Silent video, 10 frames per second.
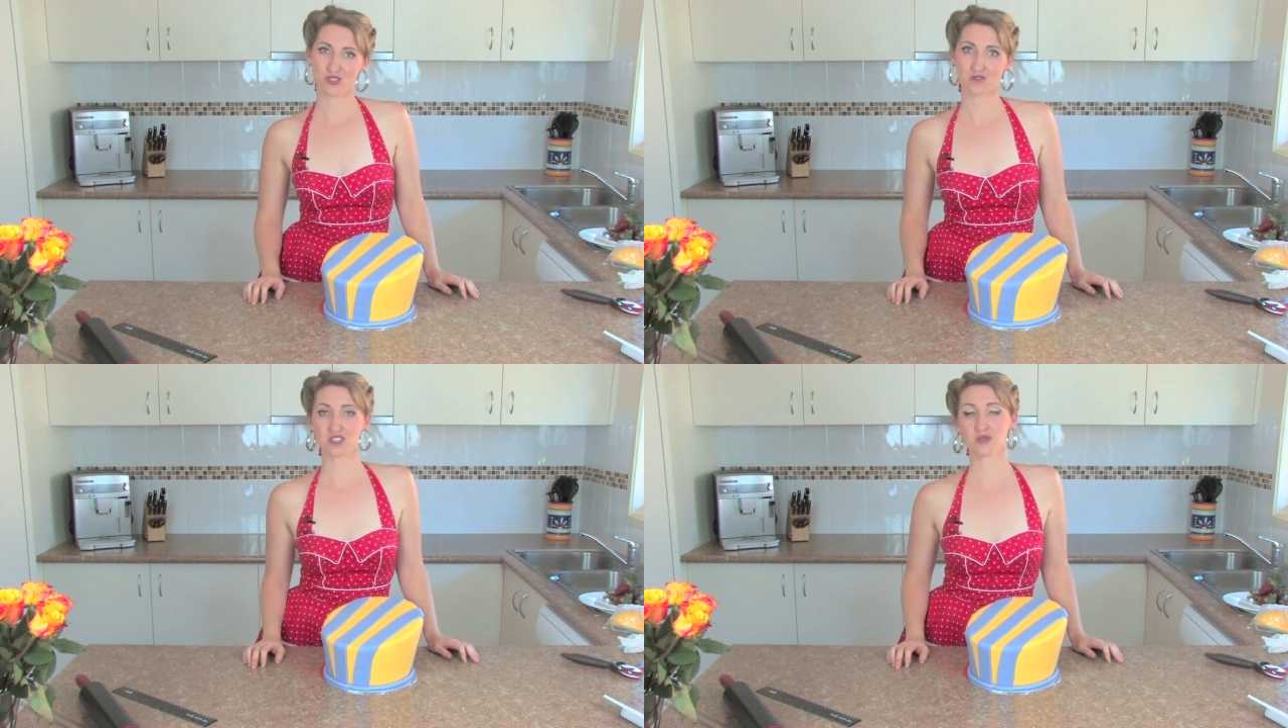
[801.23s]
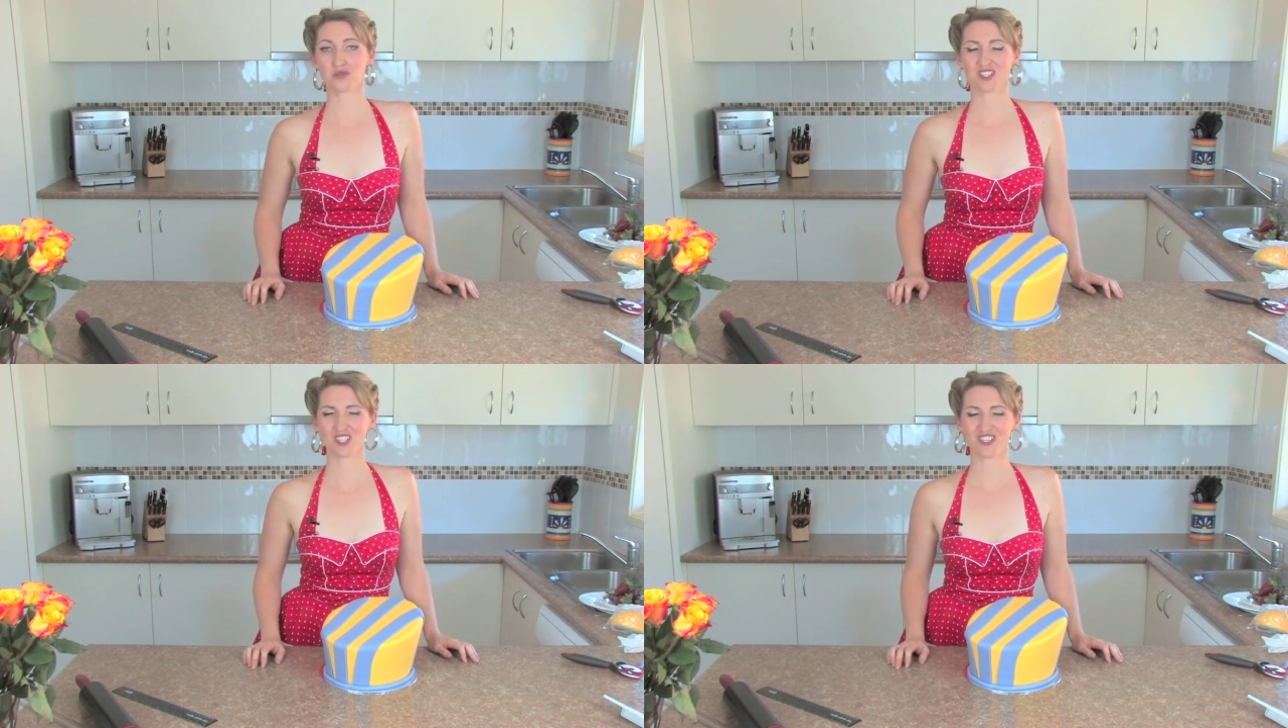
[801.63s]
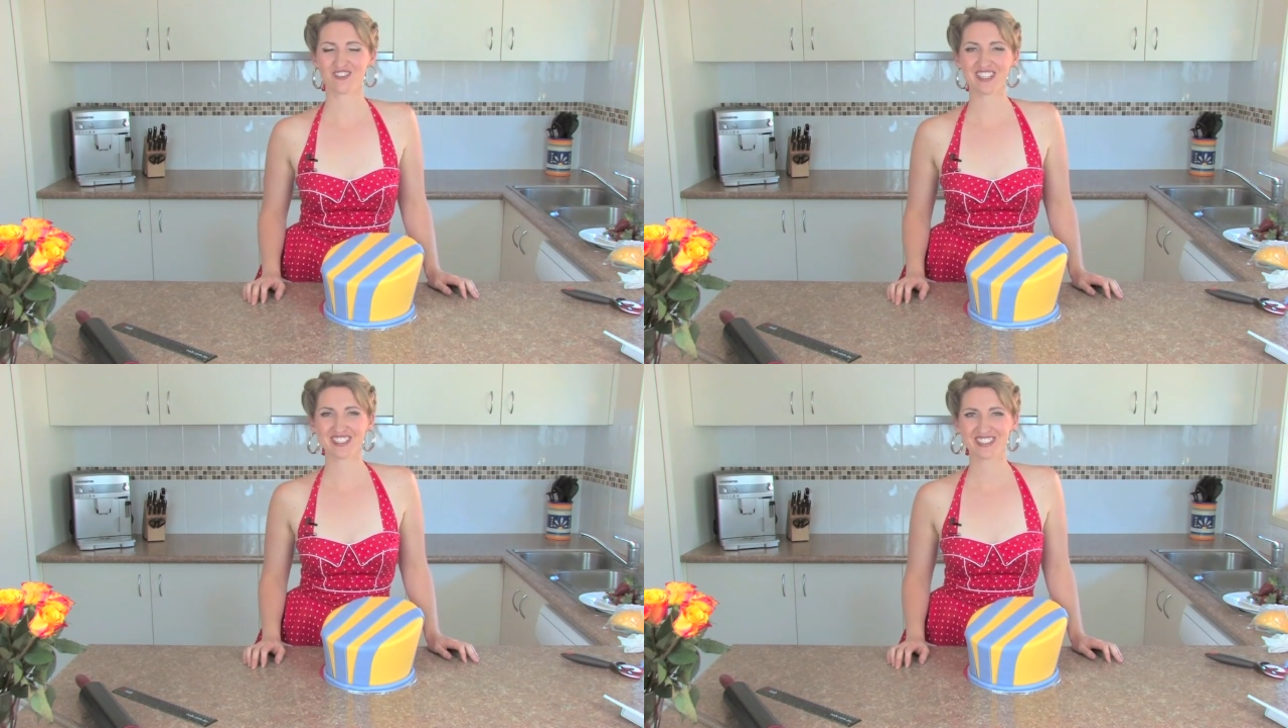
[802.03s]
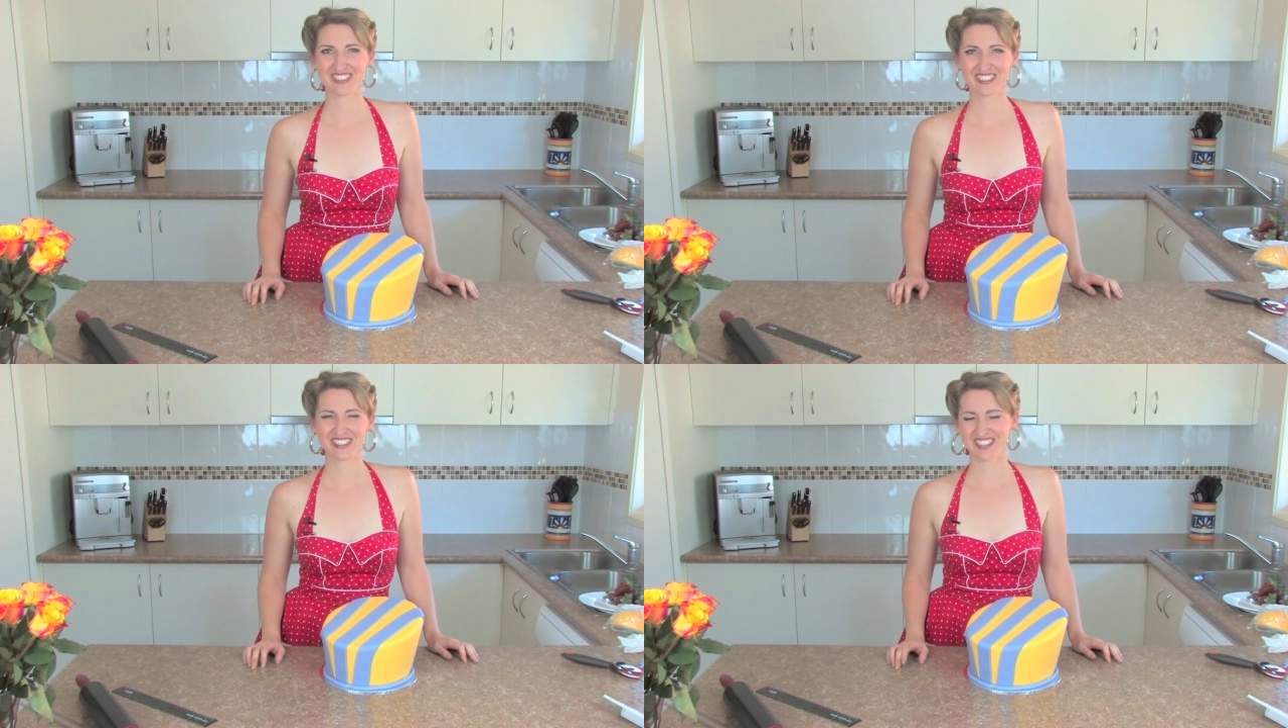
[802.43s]
of a topsy turvy?
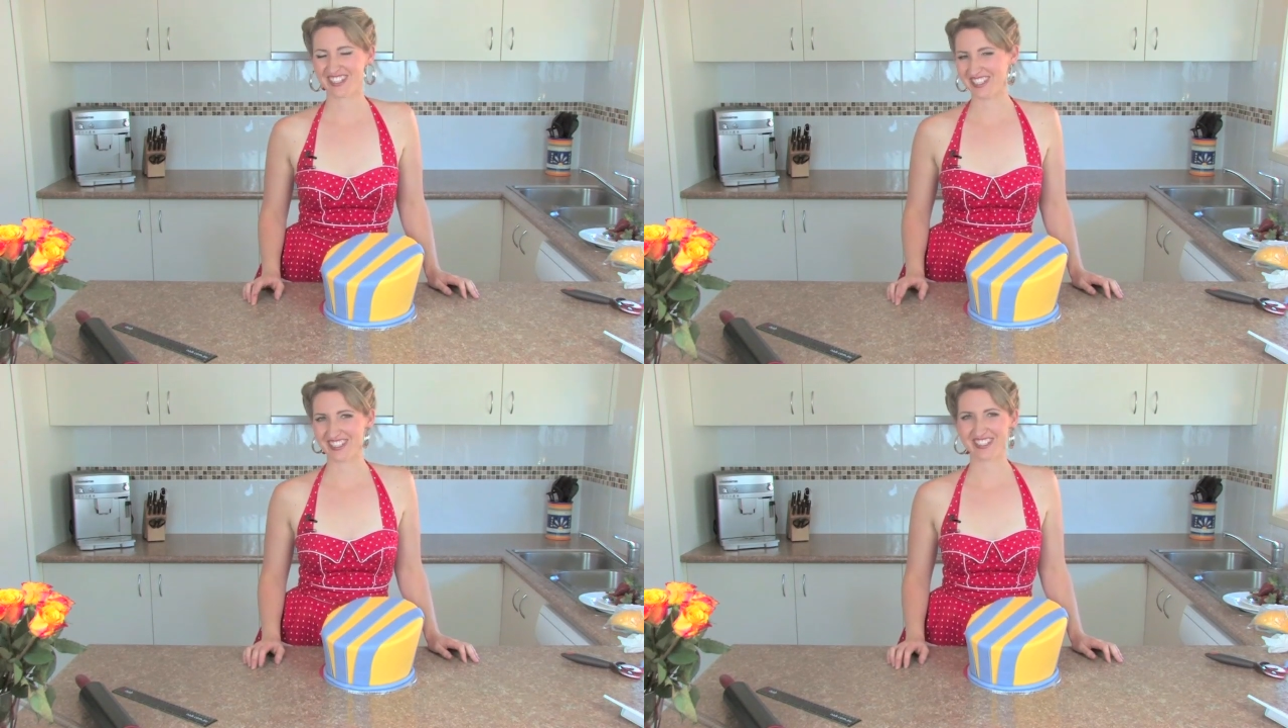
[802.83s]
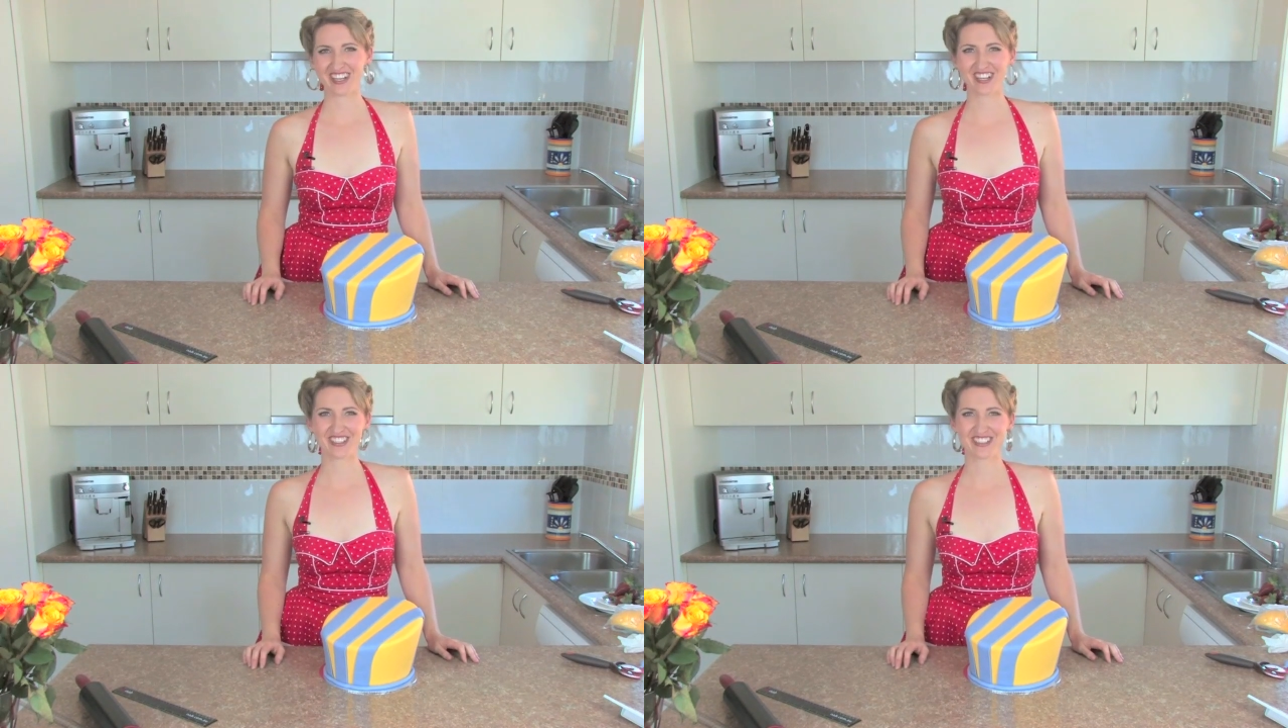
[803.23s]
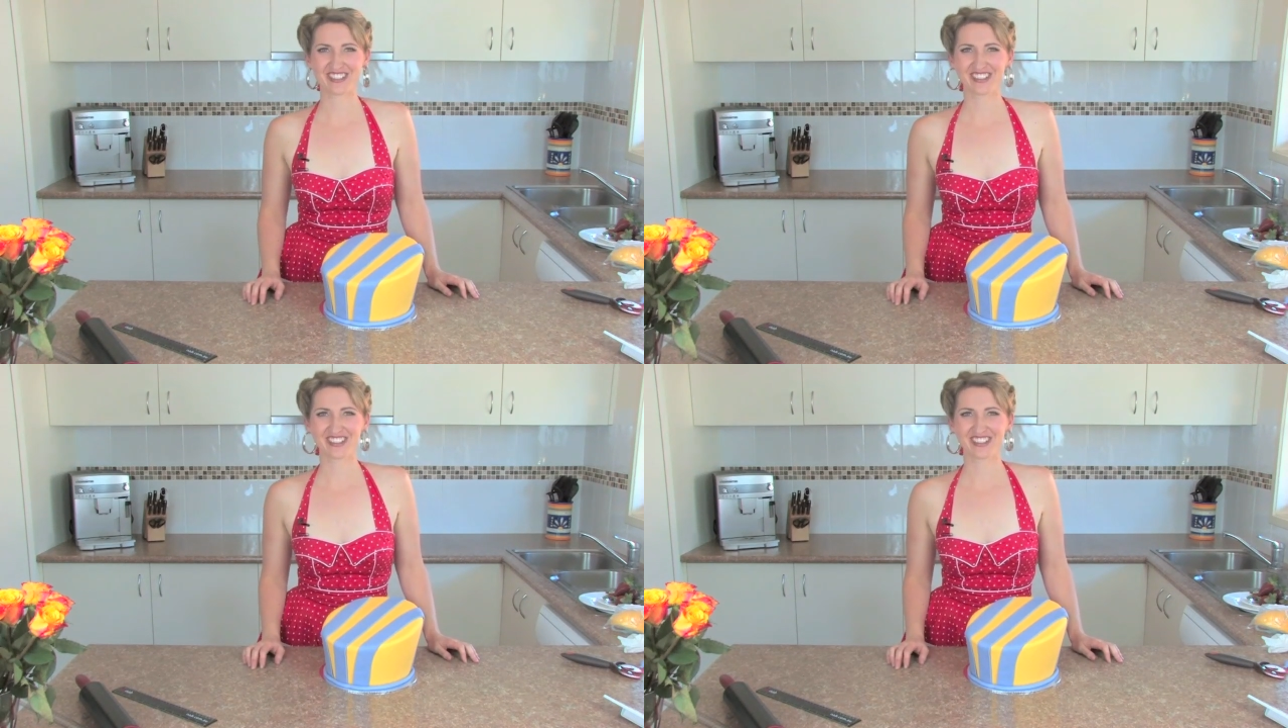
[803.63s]
Here you go.